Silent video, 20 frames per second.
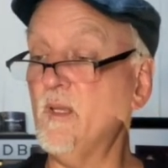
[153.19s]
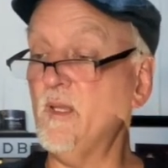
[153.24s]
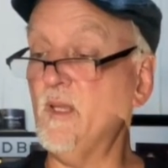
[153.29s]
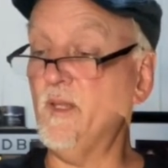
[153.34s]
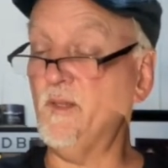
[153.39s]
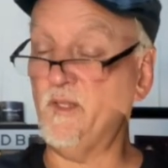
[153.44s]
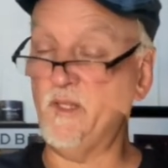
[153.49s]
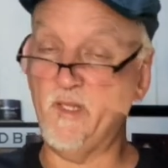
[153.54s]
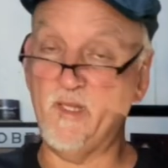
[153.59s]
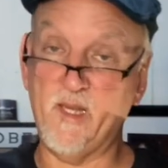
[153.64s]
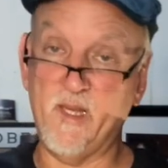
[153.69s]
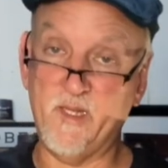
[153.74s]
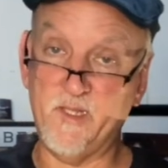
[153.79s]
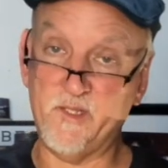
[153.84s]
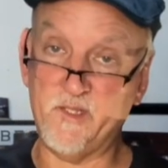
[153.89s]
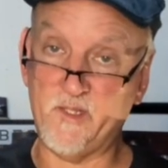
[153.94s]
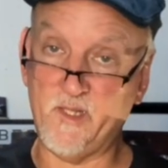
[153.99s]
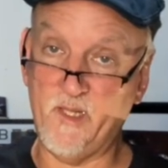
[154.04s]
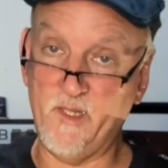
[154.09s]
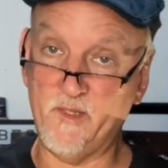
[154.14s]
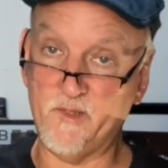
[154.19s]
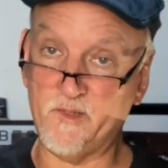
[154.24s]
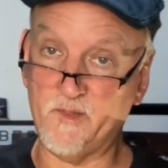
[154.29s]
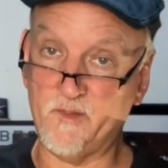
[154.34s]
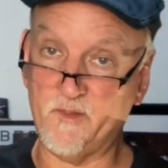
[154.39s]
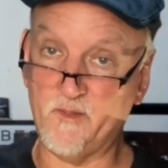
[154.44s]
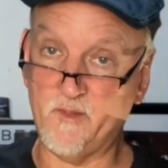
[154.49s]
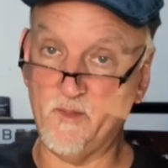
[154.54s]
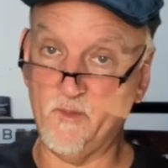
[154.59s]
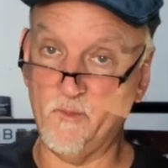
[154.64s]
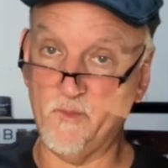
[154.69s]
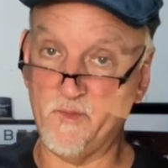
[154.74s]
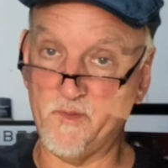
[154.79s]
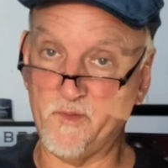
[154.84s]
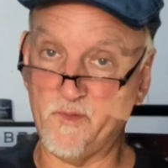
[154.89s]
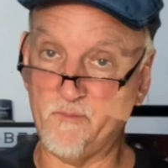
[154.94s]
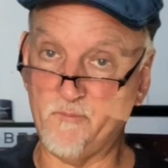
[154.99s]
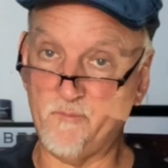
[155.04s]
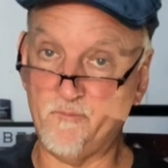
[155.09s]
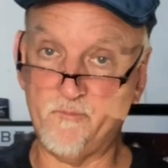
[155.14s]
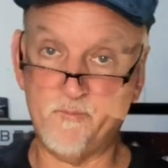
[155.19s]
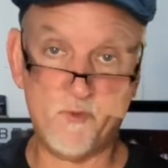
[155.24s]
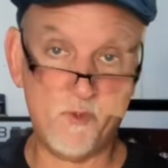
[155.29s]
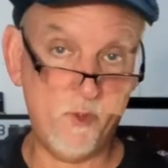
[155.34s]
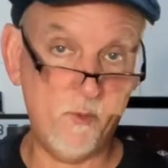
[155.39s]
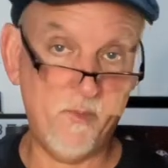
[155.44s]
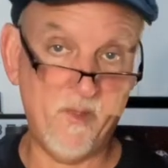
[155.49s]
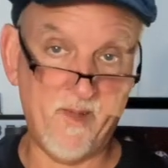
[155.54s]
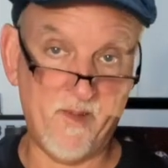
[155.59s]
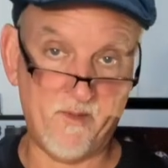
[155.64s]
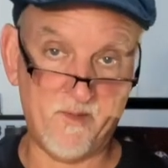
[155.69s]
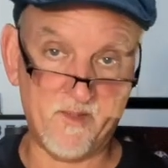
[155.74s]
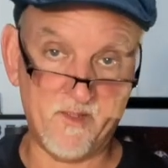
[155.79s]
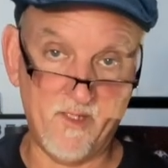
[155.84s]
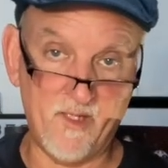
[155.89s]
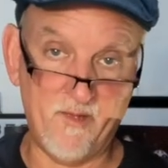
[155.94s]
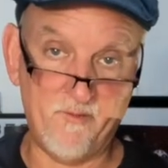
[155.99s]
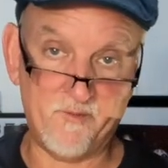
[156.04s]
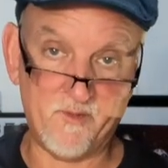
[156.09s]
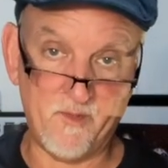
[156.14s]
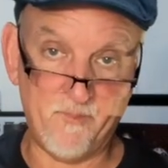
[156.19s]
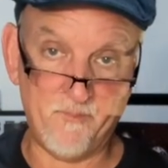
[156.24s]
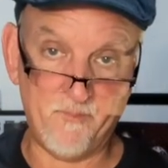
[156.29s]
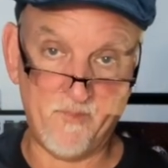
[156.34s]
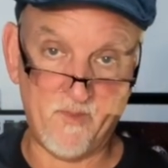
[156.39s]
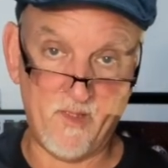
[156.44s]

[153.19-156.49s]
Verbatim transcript: in the united states there was two bottles left